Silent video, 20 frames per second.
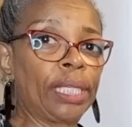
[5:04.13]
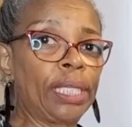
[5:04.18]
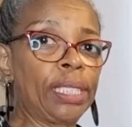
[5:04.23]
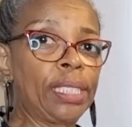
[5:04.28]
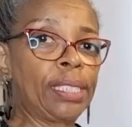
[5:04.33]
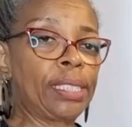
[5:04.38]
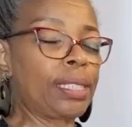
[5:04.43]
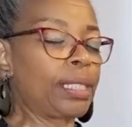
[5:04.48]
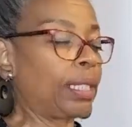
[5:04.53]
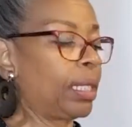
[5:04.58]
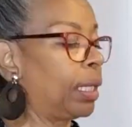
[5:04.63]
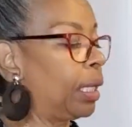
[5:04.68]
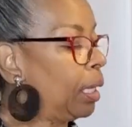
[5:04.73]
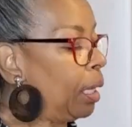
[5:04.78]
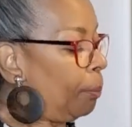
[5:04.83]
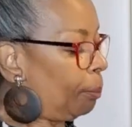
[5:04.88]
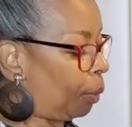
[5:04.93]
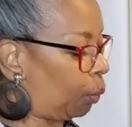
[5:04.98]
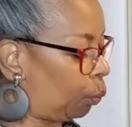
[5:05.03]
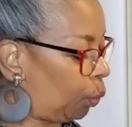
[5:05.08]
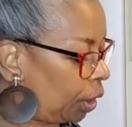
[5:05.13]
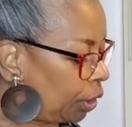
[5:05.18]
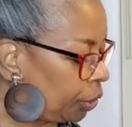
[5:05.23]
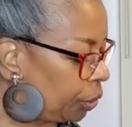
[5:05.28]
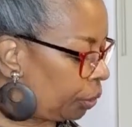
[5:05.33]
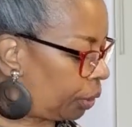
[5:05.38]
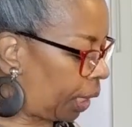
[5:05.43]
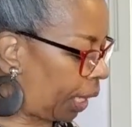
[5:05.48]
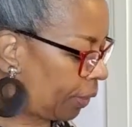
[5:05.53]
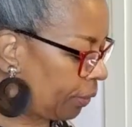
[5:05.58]
easy. But
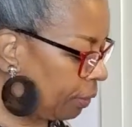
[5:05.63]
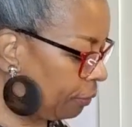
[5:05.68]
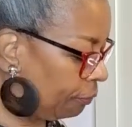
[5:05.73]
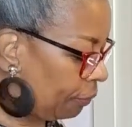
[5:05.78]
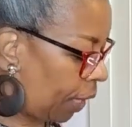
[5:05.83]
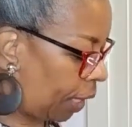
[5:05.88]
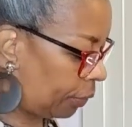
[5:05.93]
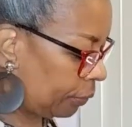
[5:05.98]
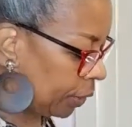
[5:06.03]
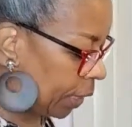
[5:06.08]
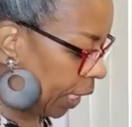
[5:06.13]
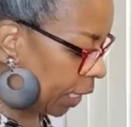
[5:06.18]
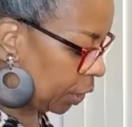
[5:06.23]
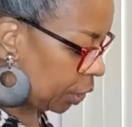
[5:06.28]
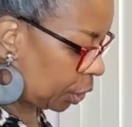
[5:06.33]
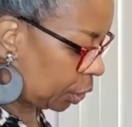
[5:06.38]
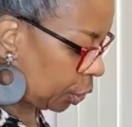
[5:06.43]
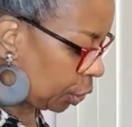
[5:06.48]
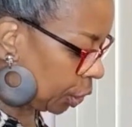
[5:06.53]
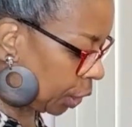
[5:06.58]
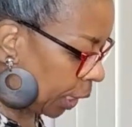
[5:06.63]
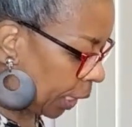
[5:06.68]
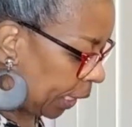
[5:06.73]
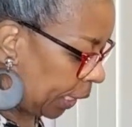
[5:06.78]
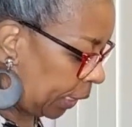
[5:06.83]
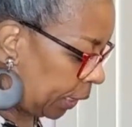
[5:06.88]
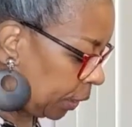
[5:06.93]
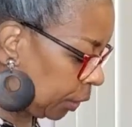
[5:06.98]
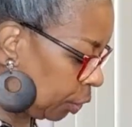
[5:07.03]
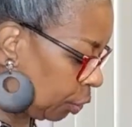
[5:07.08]
once you got the foundation
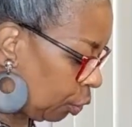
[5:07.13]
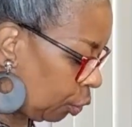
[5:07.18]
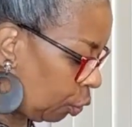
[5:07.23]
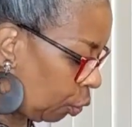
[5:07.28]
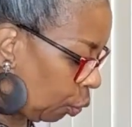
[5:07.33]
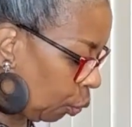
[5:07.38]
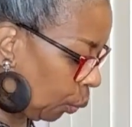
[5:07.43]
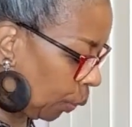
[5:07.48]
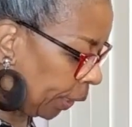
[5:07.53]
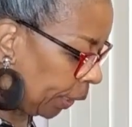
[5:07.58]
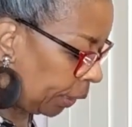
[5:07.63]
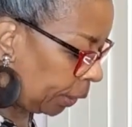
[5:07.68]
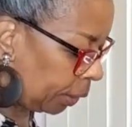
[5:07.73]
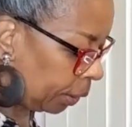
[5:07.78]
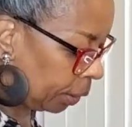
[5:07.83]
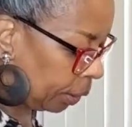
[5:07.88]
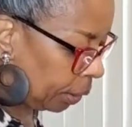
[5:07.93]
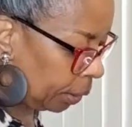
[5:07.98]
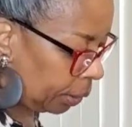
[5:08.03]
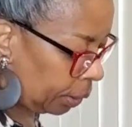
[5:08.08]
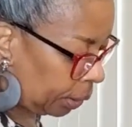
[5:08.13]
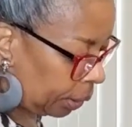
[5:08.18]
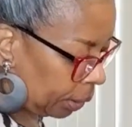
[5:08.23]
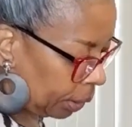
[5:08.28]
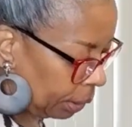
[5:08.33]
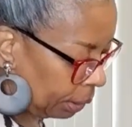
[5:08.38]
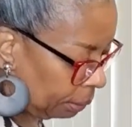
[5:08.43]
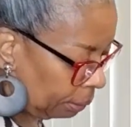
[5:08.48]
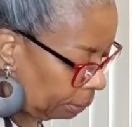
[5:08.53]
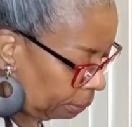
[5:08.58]
chain going,
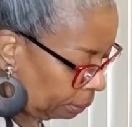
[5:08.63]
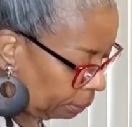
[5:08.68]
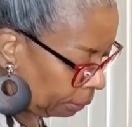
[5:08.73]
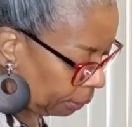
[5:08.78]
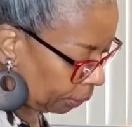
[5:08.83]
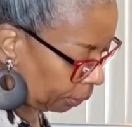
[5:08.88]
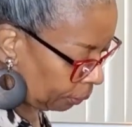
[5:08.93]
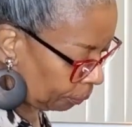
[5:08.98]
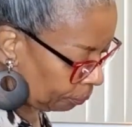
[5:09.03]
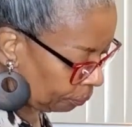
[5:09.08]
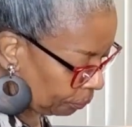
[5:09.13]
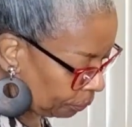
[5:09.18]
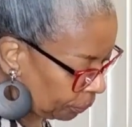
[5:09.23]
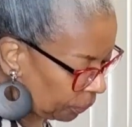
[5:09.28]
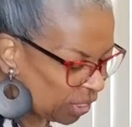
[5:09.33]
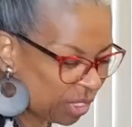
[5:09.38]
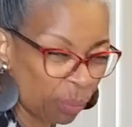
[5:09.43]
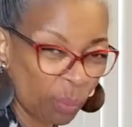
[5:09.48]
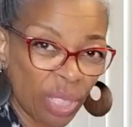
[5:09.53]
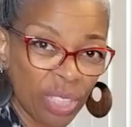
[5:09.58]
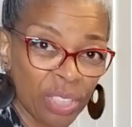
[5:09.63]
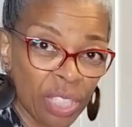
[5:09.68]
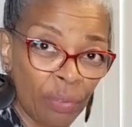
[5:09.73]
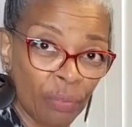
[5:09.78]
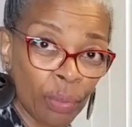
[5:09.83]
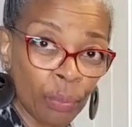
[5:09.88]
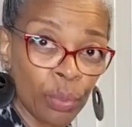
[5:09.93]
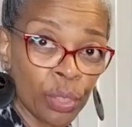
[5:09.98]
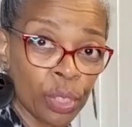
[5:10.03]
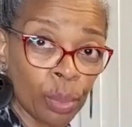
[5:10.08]
the rest
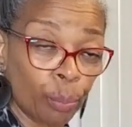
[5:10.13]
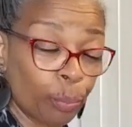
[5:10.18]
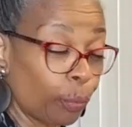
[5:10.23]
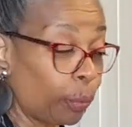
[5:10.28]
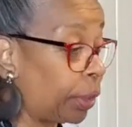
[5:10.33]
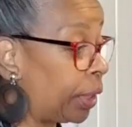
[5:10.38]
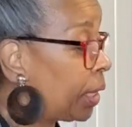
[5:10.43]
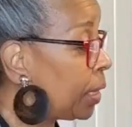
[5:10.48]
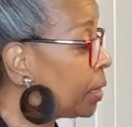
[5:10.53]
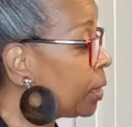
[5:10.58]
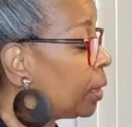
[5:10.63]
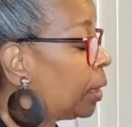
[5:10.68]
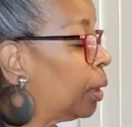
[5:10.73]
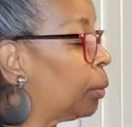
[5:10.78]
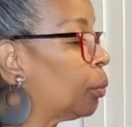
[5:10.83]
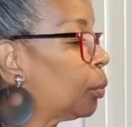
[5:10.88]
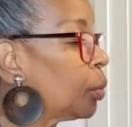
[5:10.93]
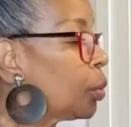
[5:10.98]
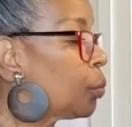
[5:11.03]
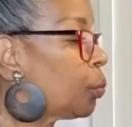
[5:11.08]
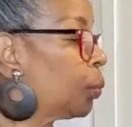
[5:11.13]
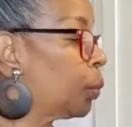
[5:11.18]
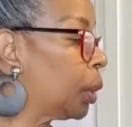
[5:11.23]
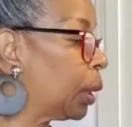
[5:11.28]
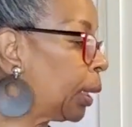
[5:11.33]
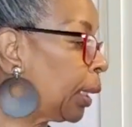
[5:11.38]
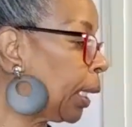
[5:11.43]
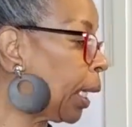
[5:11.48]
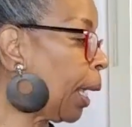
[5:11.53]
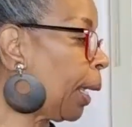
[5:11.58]
of it was a breeze. It was
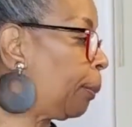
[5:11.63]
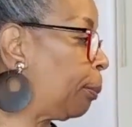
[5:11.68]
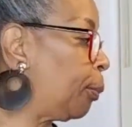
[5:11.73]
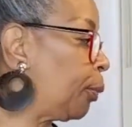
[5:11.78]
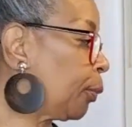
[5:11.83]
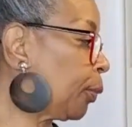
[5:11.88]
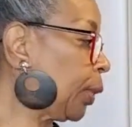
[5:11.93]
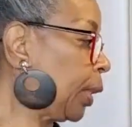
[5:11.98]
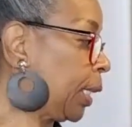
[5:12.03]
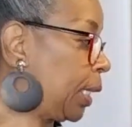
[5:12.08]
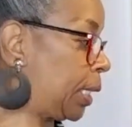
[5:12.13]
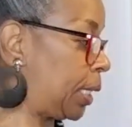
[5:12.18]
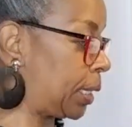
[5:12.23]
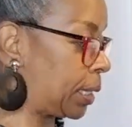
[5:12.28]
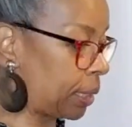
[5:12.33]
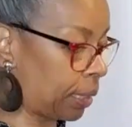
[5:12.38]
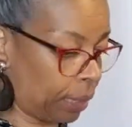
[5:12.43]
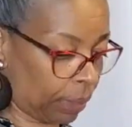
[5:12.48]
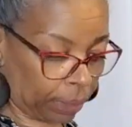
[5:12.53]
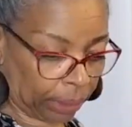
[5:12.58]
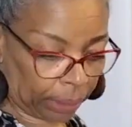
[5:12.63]
really a breeze.